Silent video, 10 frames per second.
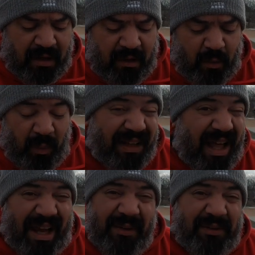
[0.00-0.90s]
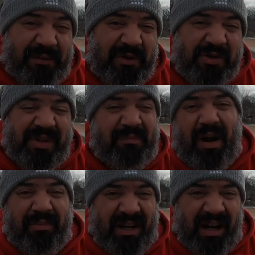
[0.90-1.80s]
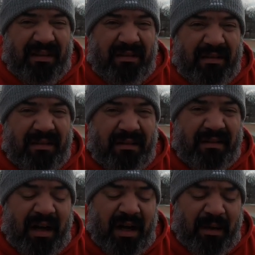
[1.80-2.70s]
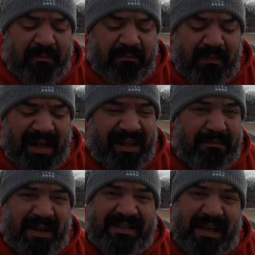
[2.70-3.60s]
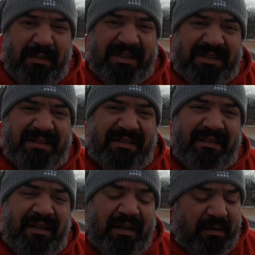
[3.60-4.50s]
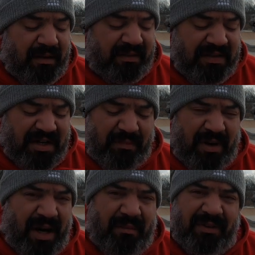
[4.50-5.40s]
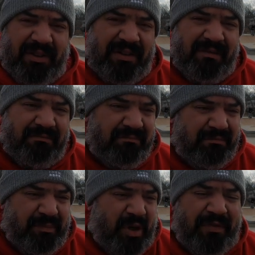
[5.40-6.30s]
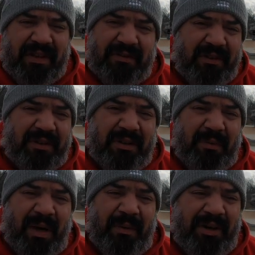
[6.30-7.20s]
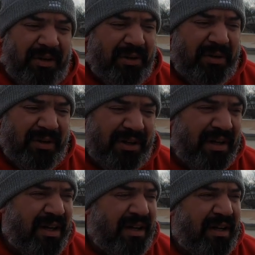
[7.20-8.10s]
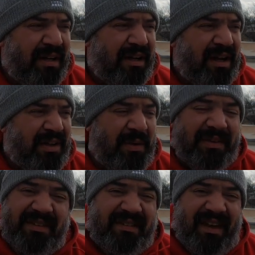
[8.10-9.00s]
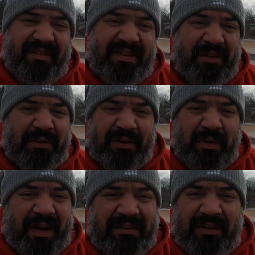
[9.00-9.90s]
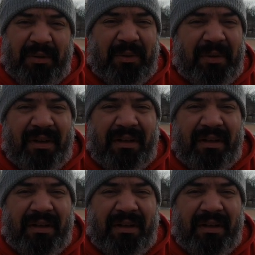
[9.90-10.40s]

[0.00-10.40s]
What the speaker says: Will I use it for street? Probably not. I like my Sebas. The CJ Primes are perfect for what I want to do, or the USC 7s, those are great too.